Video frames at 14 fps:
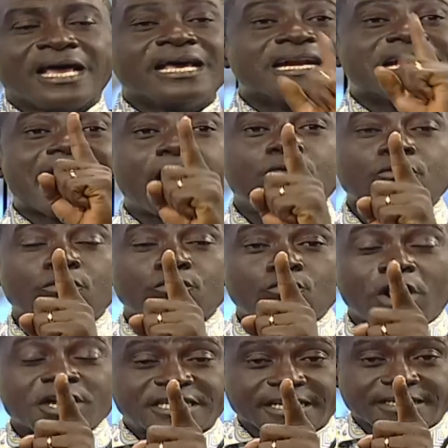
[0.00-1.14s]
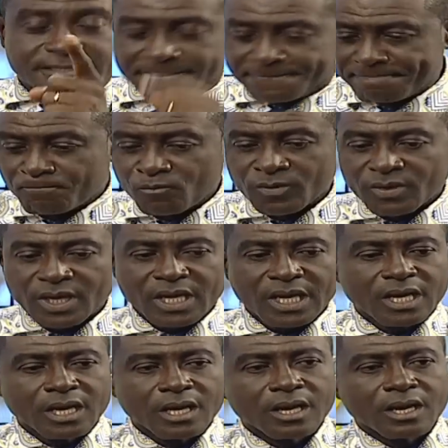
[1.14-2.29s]
Now watch this.
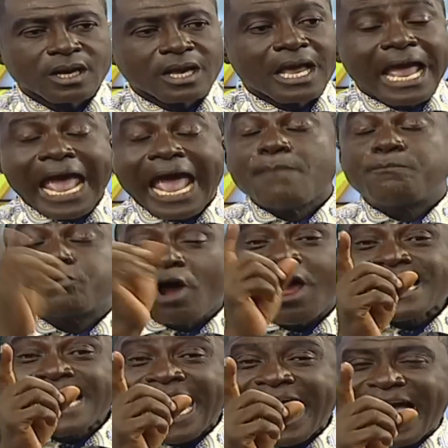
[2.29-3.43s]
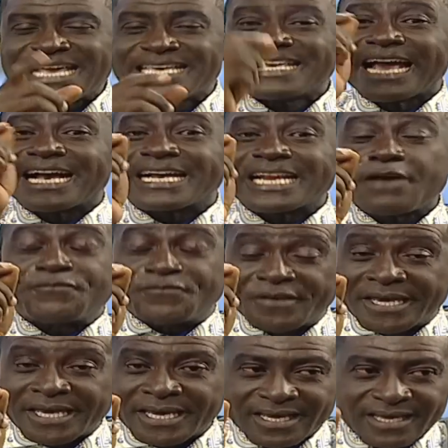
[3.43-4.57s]
Ebrona ye
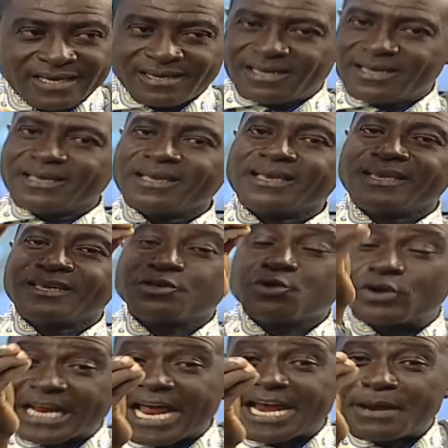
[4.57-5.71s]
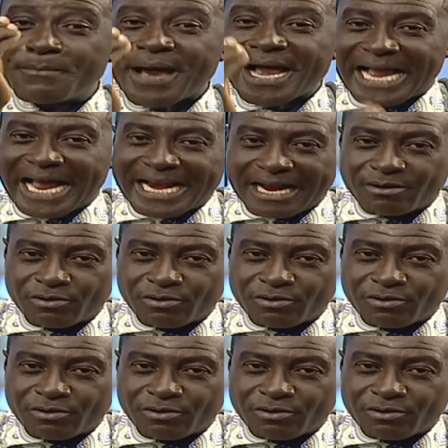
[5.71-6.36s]
krafi Ukraine ba Ghana no.